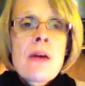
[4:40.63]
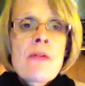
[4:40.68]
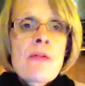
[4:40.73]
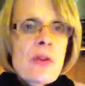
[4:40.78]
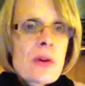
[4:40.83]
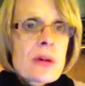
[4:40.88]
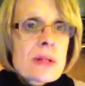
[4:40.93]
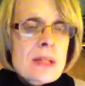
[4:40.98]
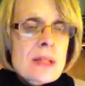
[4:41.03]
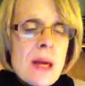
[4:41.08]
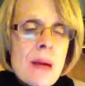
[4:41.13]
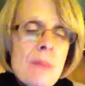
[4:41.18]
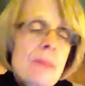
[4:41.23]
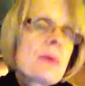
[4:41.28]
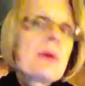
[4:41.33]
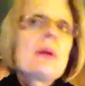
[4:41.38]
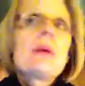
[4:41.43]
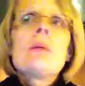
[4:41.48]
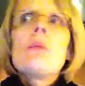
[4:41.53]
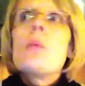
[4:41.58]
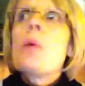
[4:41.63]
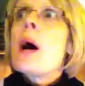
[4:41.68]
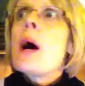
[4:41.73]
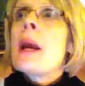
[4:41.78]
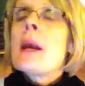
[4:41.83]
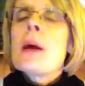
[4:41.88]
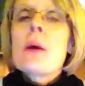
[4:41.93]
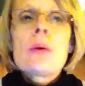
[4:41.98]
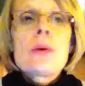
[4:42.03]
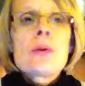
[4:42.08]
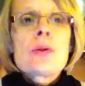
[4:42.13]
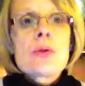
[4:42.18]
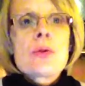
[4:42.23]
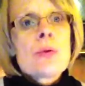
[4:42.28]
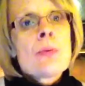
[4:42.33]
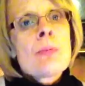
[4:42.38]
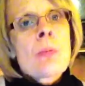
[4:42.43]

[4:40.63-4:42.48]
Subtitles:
for example, want to do